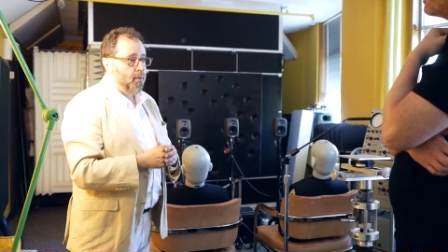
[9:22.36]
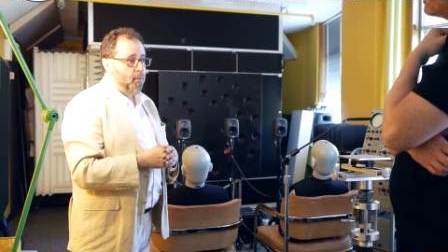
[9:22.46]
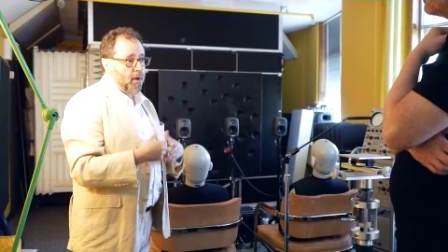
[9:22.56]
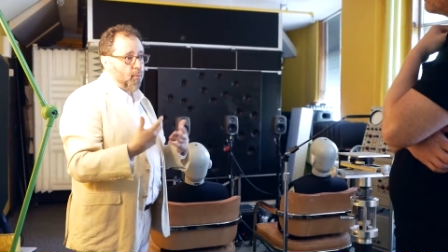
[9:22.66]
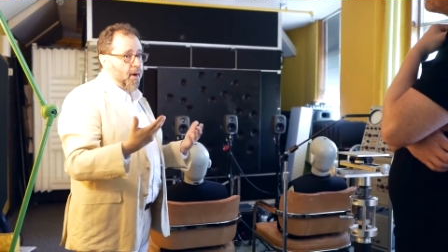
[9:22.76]

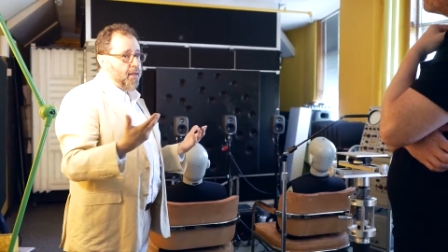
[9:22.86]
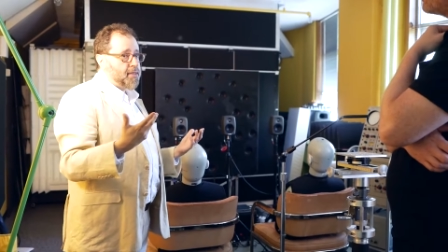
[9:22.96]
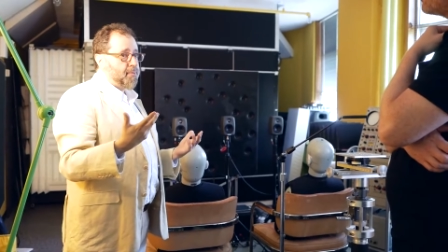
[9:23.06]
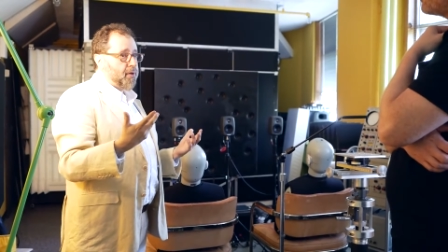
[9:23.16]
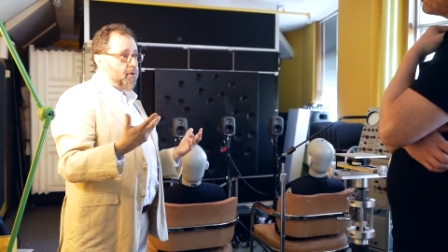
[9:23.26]
Why, why
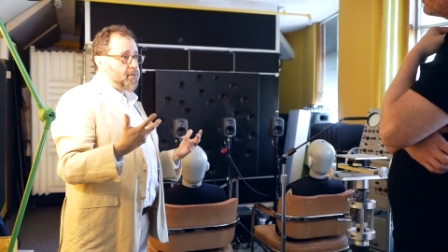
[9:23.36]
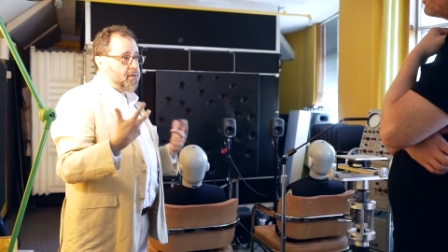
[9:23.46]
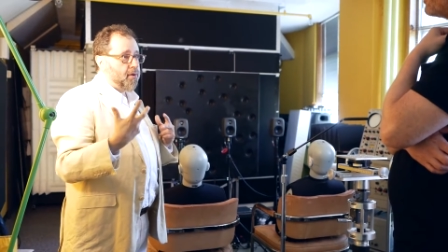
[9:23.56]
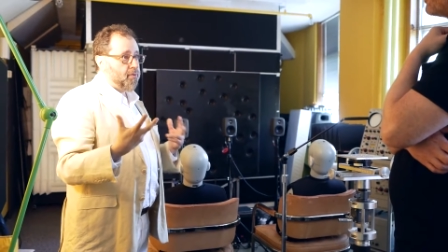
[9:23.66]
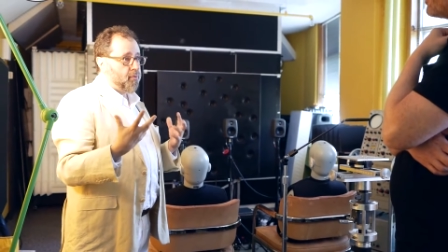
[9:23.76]
is because
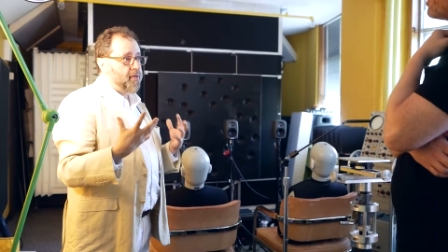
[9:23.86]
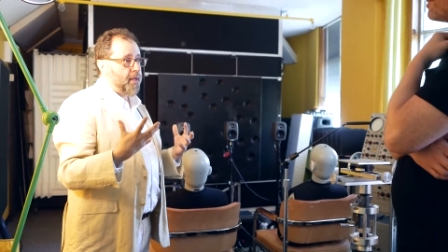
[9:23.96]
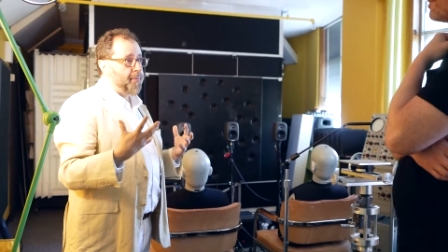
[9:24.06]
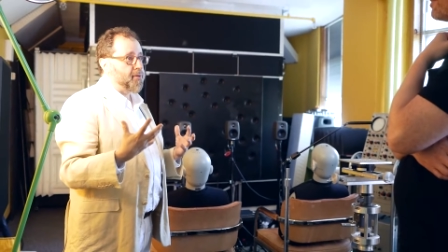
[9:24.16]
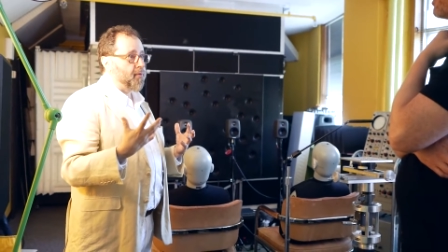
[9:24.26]
there are three
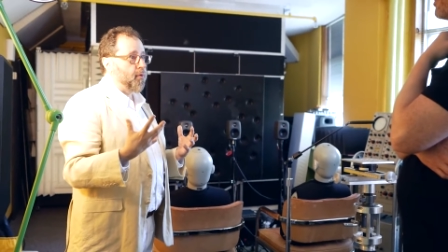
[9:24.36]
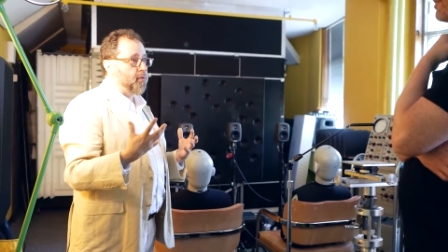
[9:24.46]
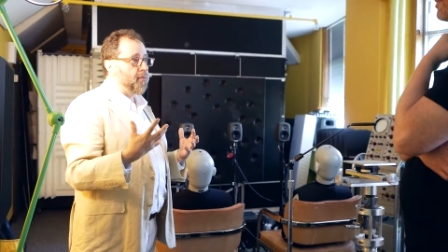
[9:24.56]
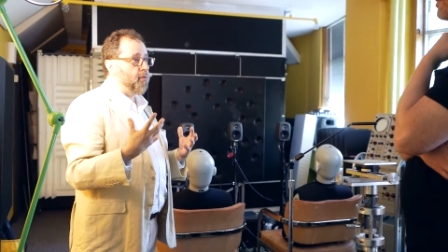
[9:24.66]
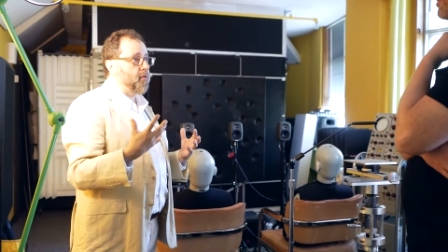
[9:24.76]
types of cues.
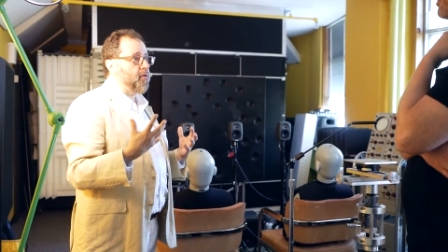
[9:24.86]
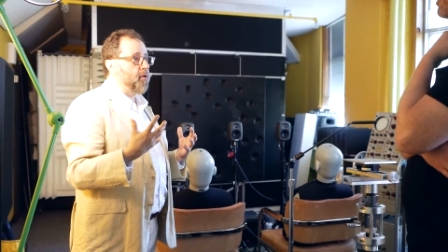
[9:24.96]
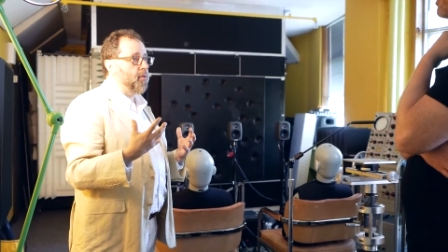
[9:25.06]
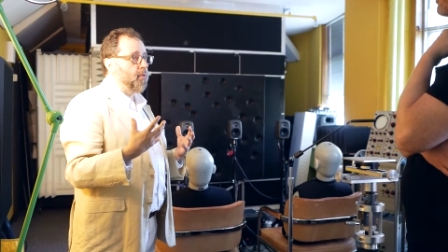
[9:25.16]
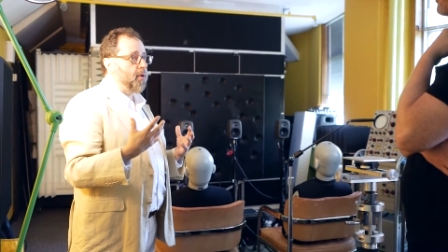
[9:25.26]
The first
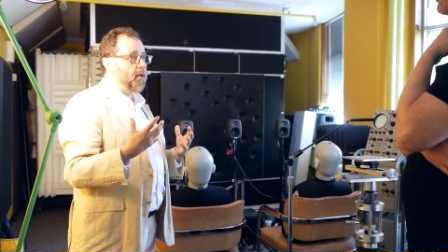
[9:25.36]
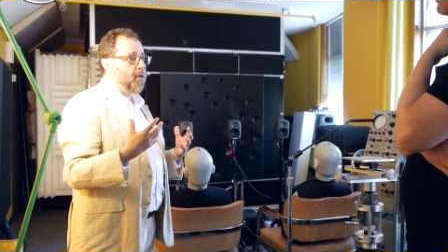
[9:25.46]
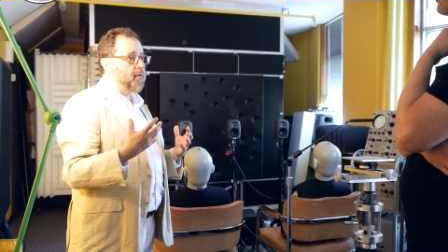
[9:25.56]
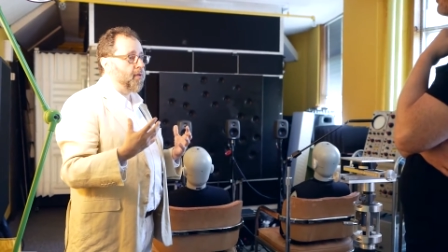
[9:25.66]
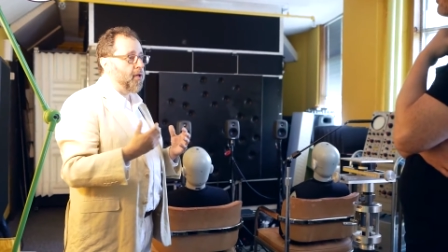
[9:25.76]
cue
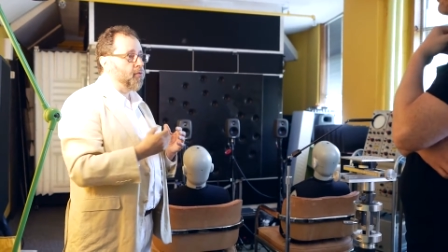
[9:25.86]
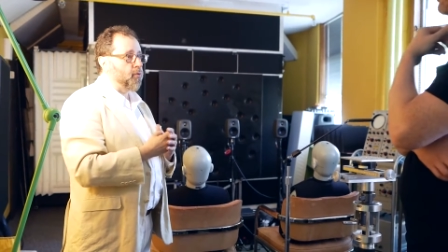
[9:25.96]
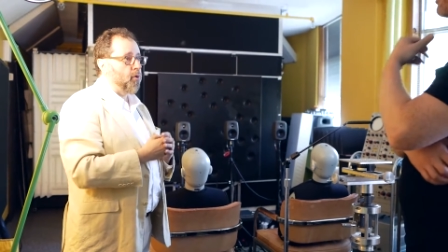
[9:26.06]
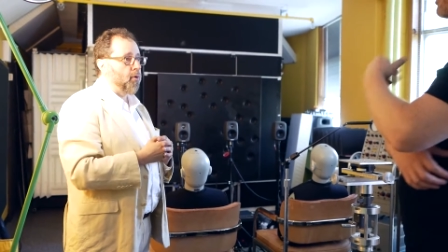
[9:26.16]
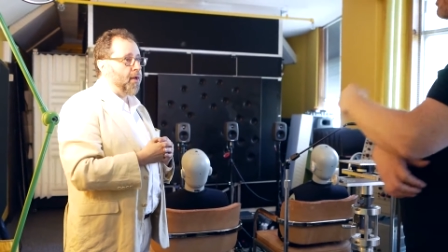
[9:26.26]
is the
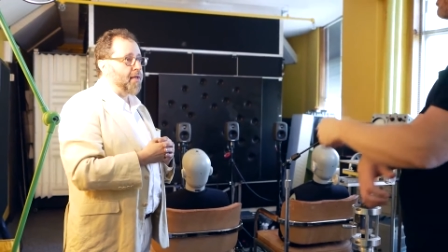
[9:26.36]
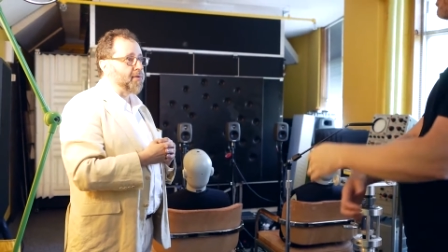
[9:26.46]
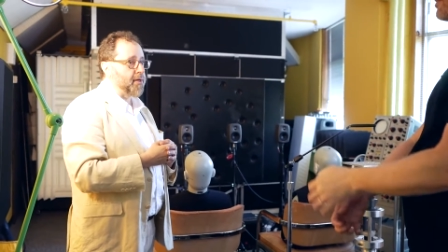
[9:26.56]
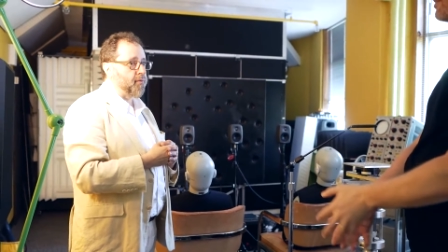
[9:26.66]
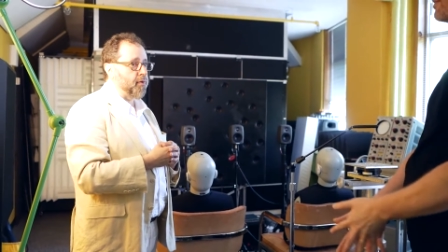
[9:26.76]
interaural
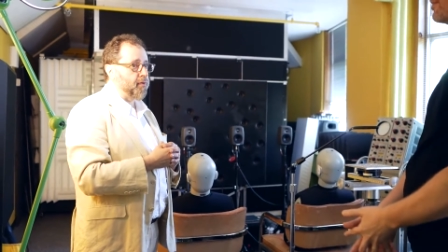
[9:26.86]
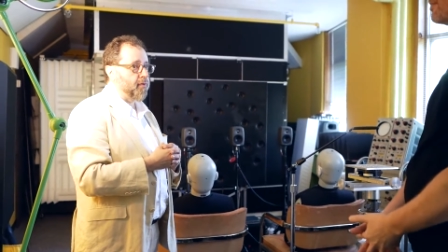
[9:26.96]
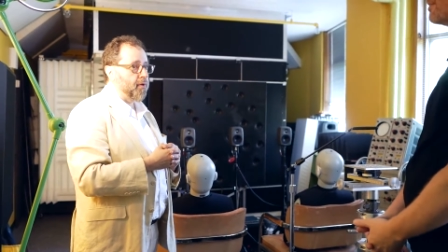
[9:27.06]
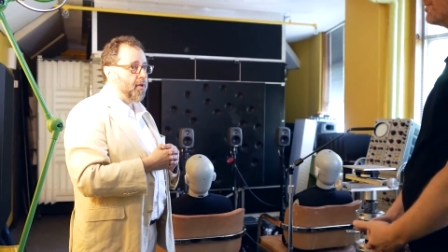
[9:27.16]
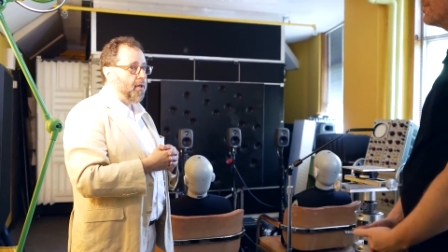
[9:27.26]
level difference.